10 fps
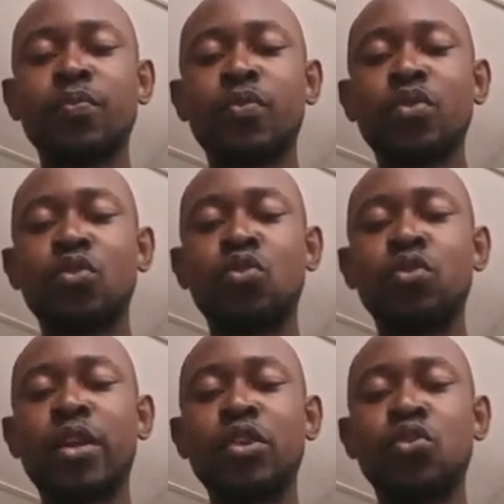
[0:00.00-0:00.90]
So then
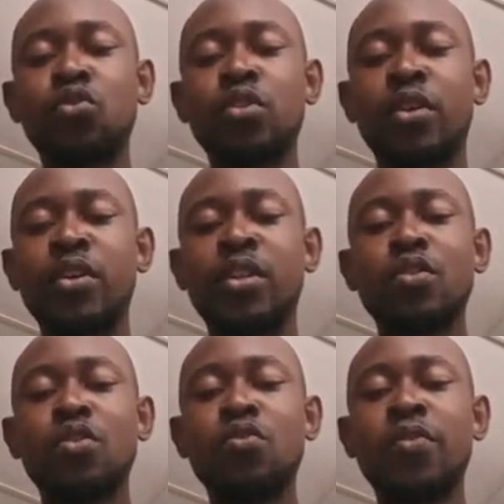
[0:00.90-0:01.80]
you scroll down again.
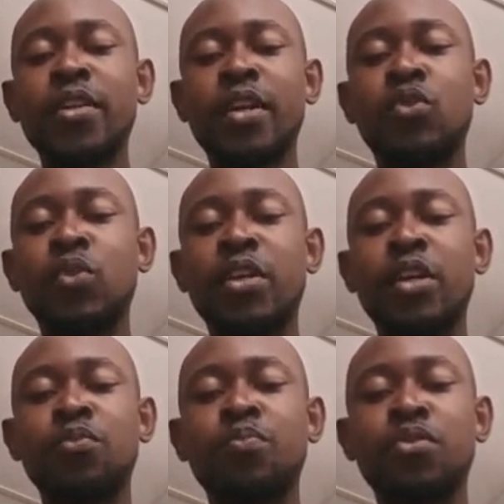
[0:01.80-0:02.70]
Over here is where you get to
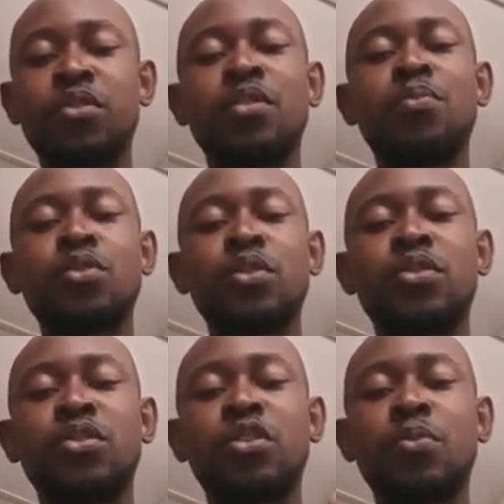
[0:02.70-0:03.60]
put the product
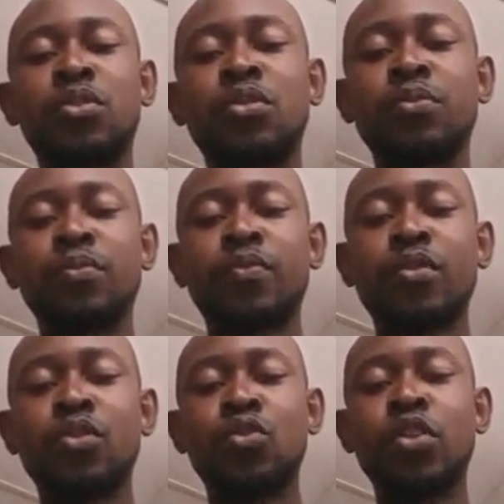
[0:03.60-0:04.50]
description.
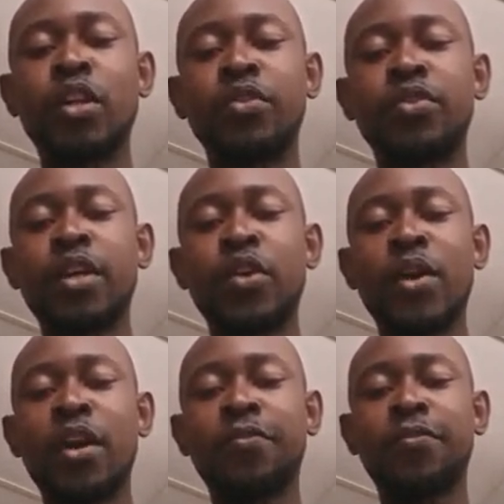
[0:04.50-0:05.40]
So you can see that we
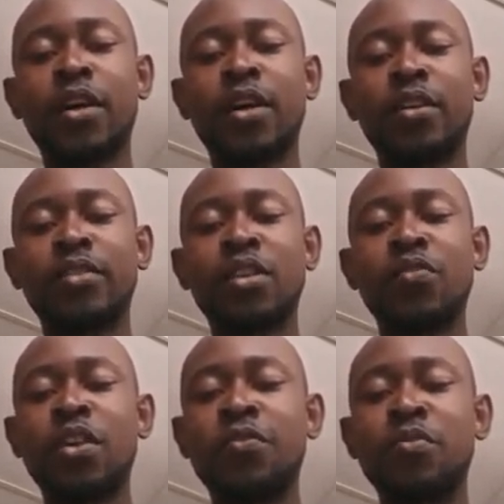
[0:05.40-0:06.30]
have several
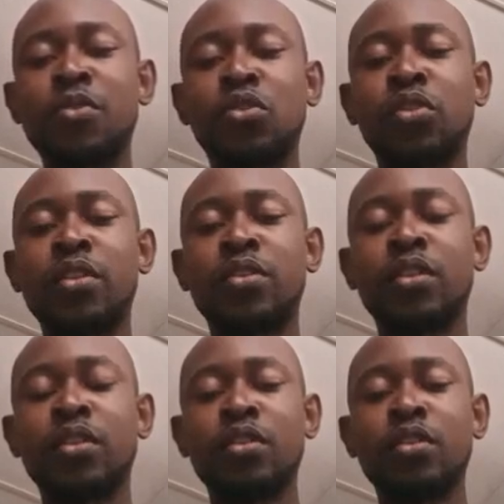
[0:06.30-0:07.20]
information right here.
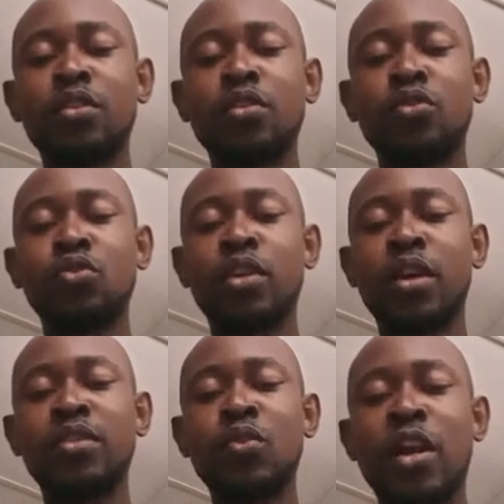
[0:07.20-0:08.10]
So you can
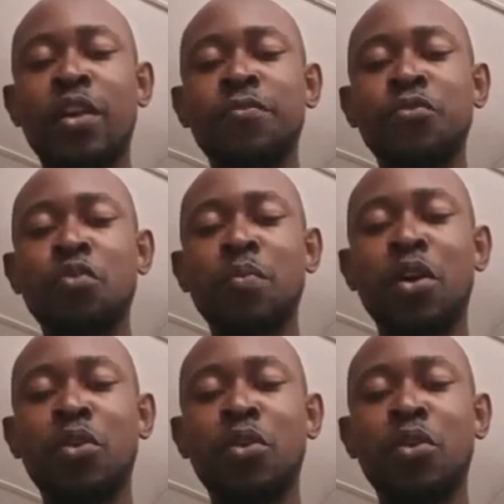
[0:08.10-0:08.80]
see we have normal.